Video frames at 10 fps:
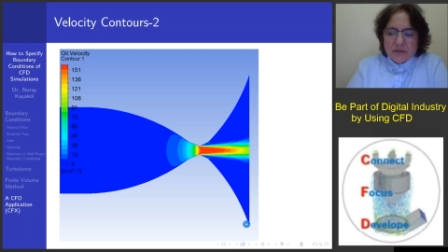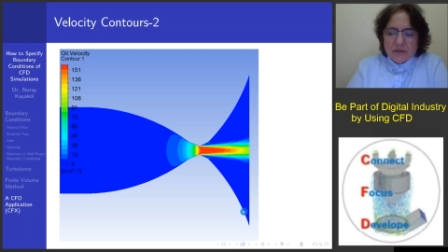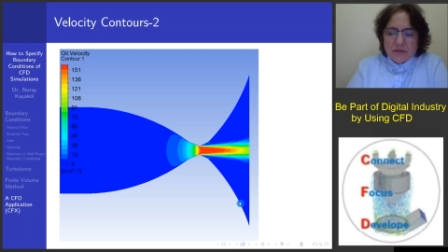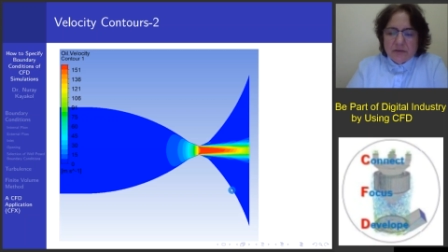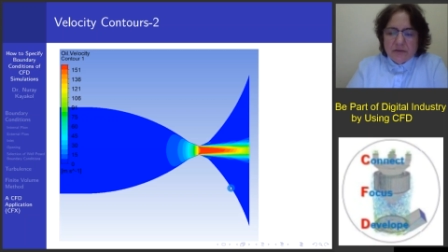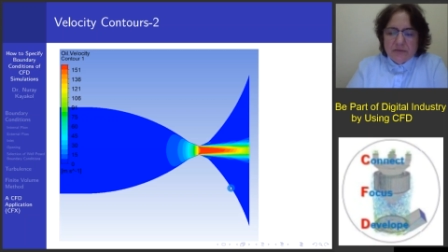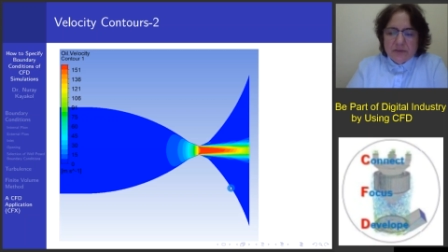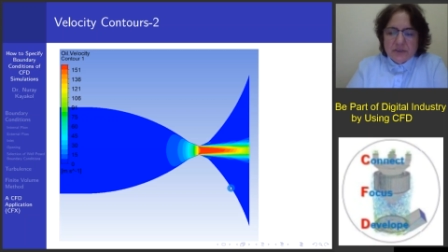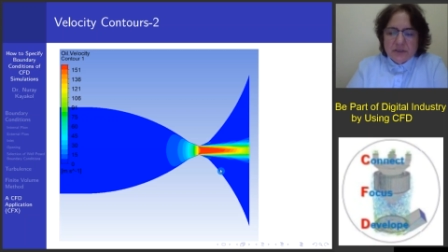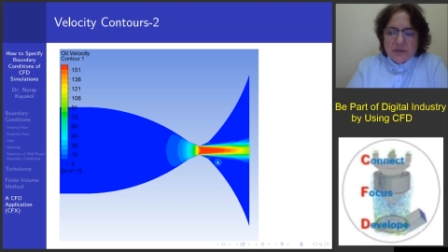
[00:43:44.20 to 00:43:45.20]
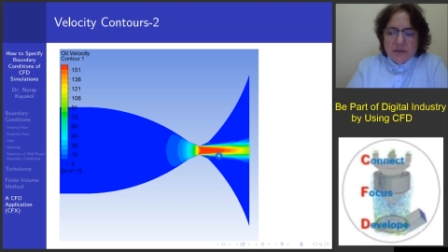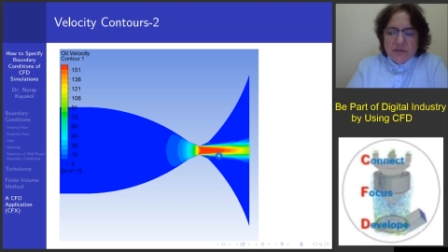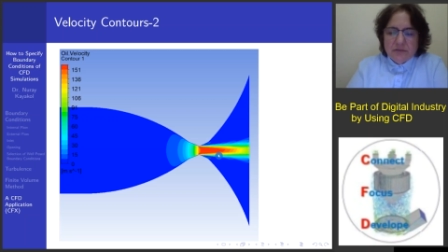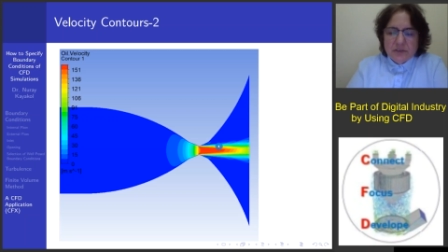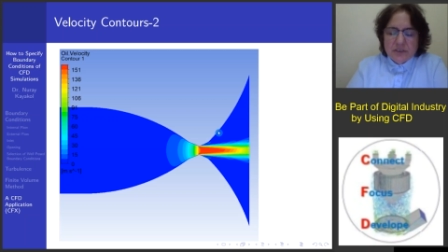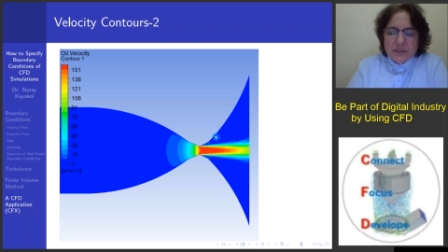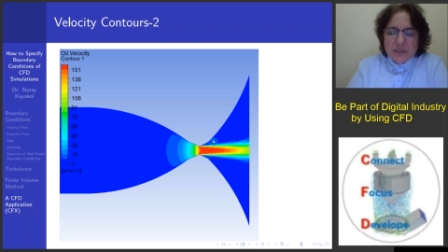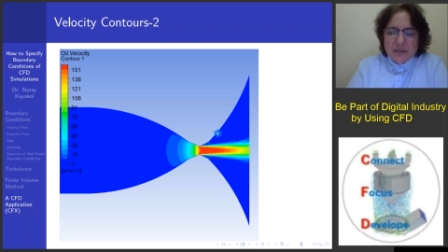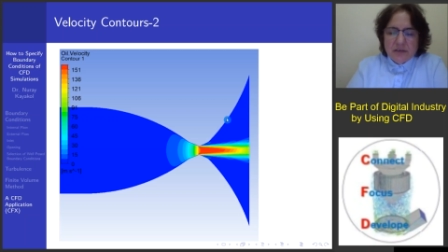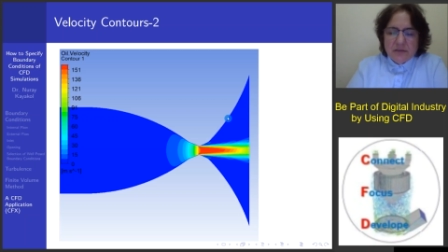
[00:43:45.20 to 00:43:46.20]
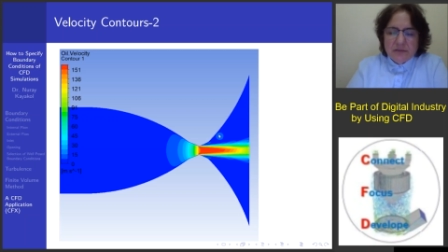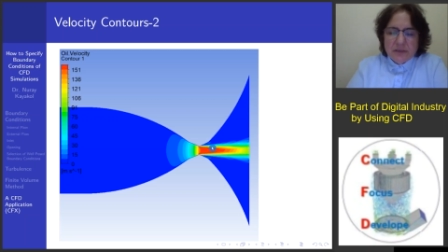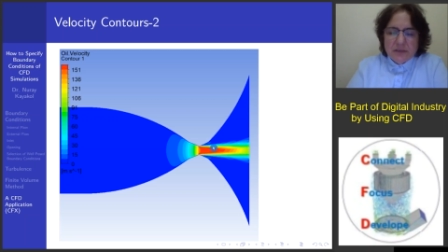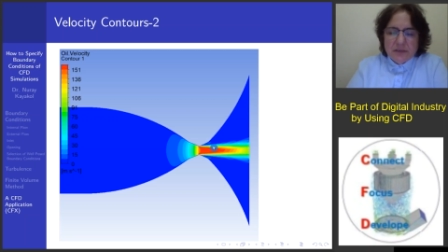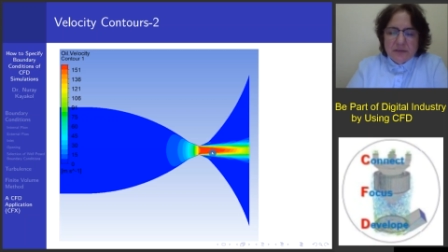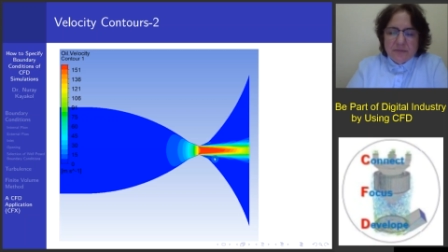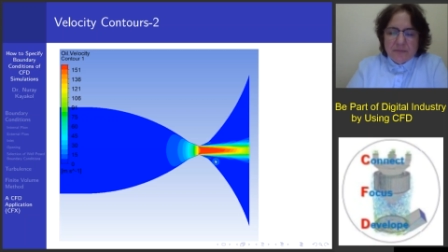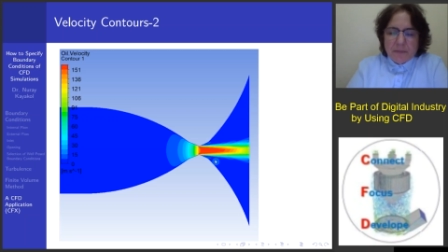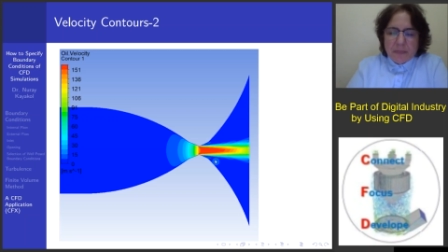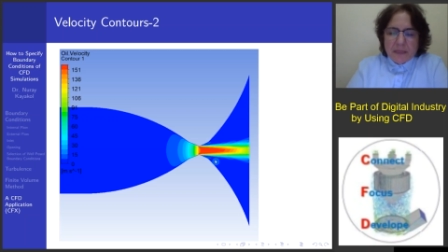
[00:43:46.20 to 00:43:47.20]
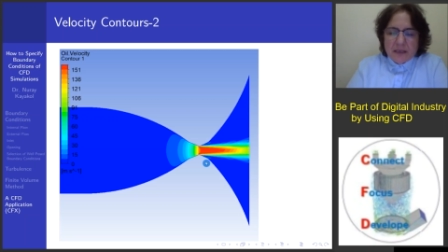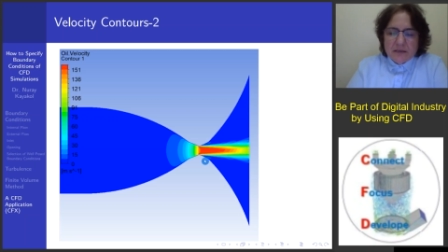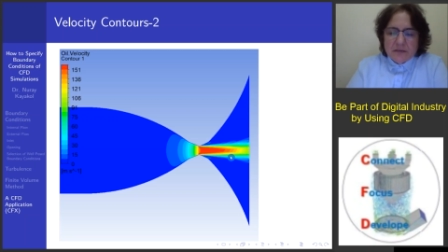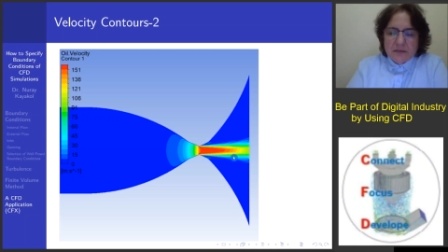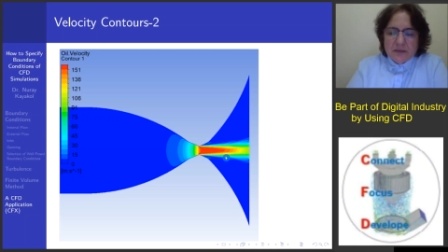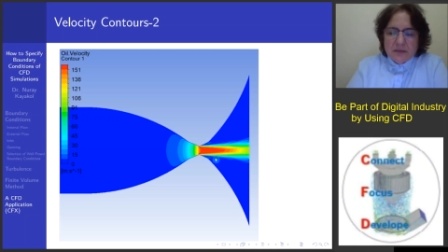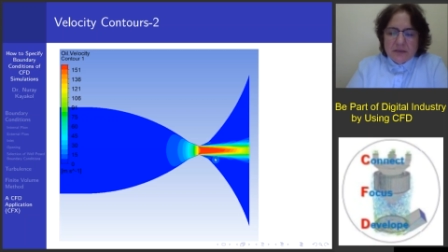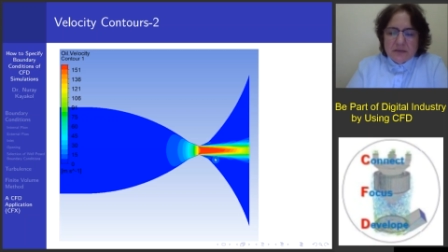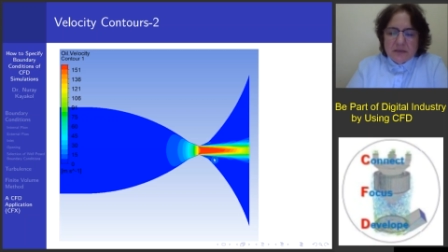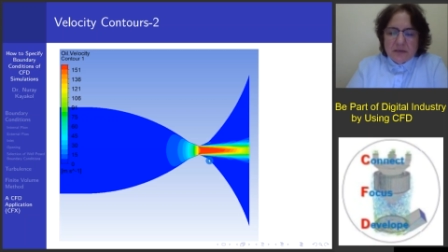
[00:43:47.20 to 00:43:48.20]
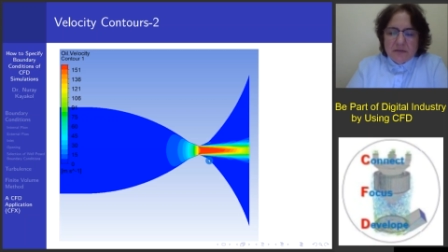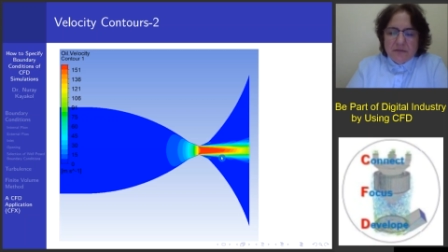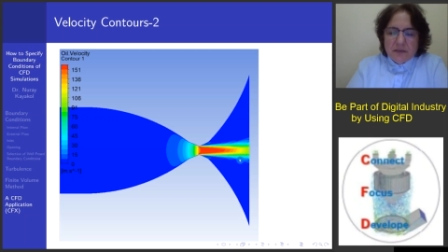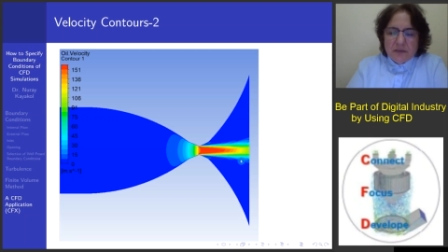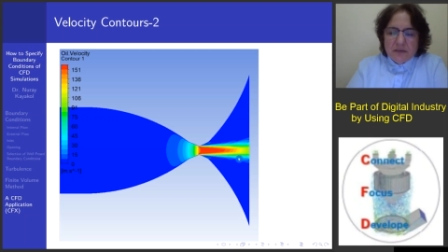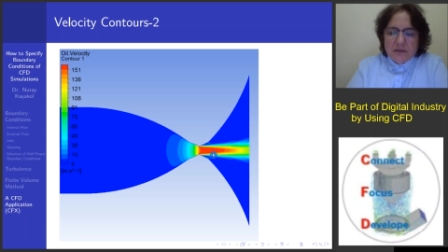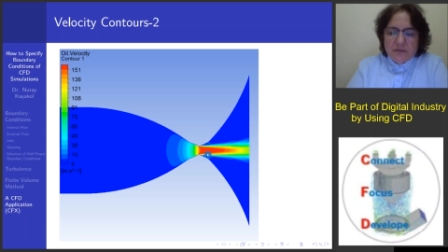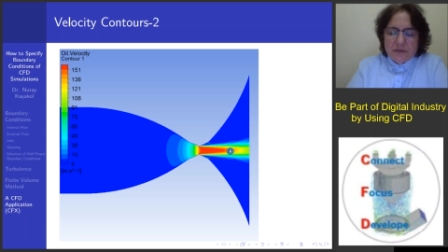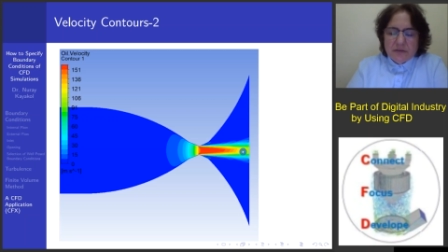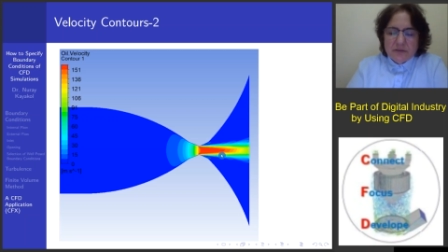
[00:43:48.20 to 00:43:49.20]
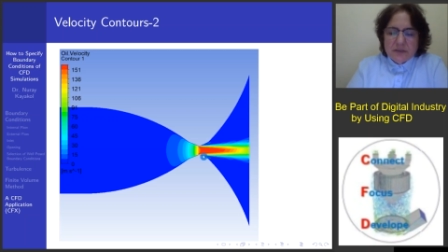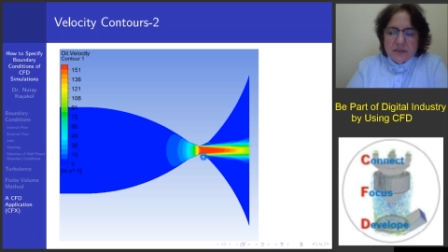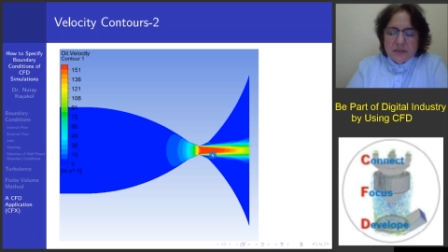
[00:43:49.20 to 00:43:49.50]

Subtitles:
curvature around it. So this is how velocity,